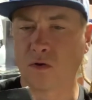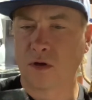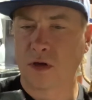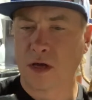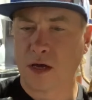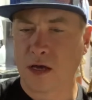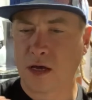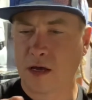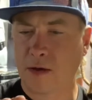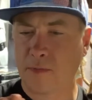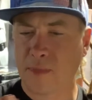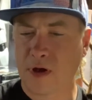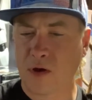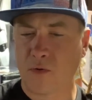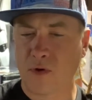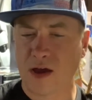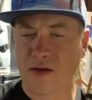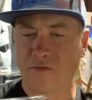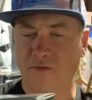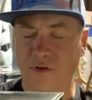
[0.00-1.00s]
My
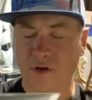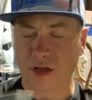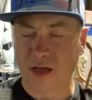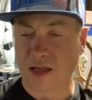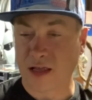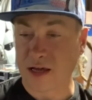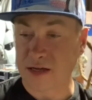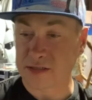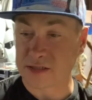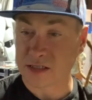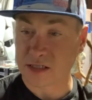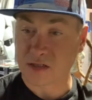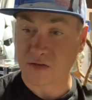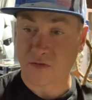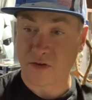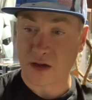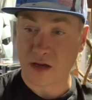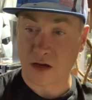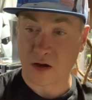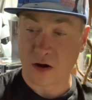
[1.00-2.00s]
wife really likes this
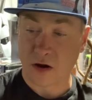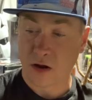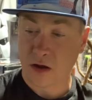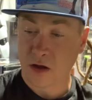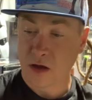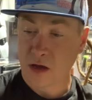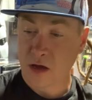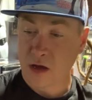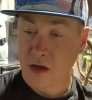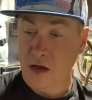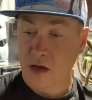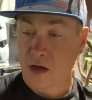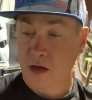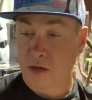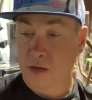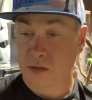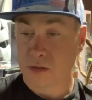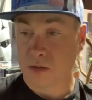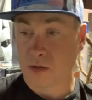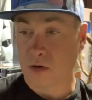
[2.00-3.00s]
figure.
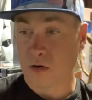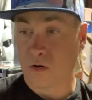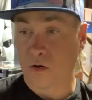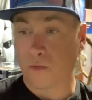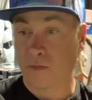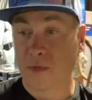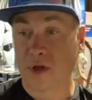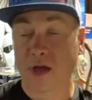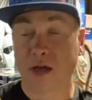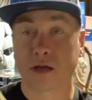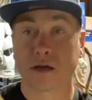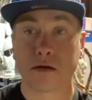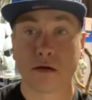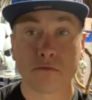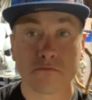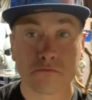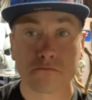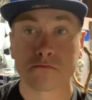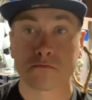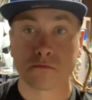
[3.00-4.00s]
So I'm like,
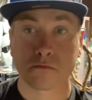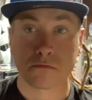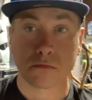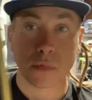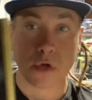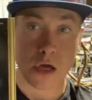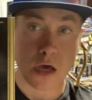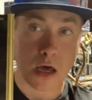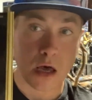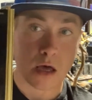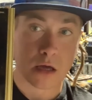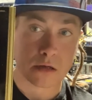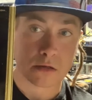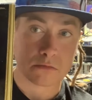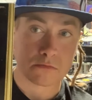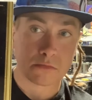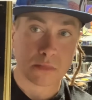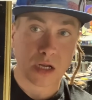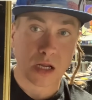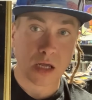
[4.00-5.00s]
yeah,
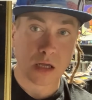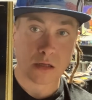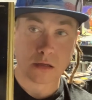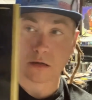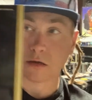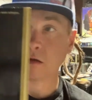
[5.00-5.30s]
neat.